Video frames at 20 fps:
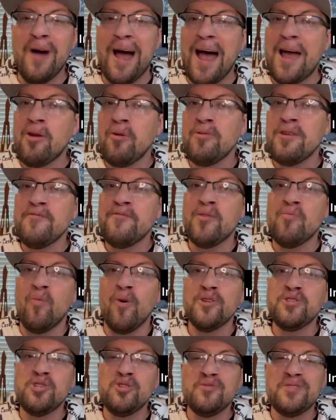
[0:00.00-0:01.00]
I don't even
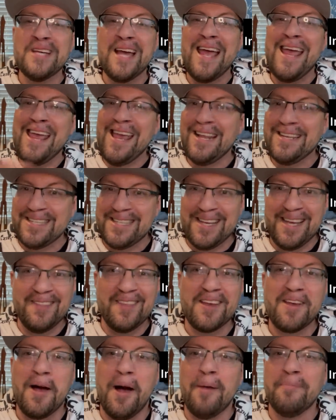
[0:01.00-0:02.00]
want you to hint in
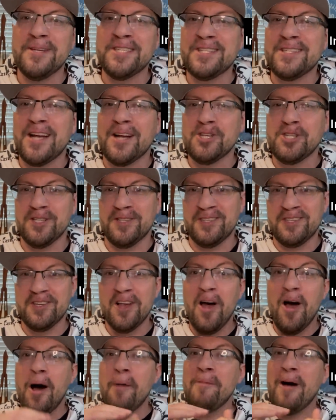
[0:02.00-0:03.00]
the comment sections
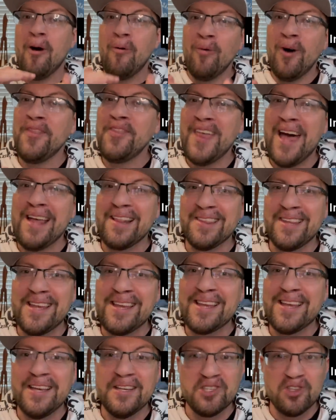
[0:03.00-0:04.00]
about what that
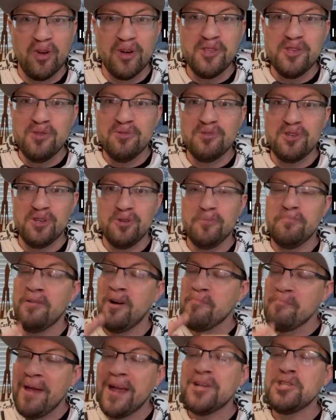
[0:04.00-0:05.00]
link is on YouTube,
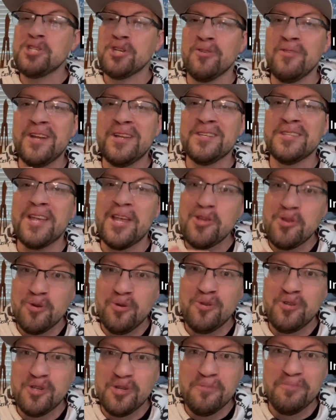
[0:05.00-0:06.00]
but make sure it is a
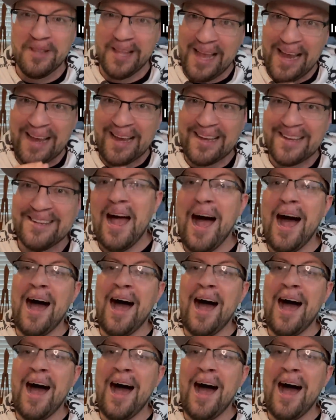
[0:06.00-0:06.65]
YouTube link.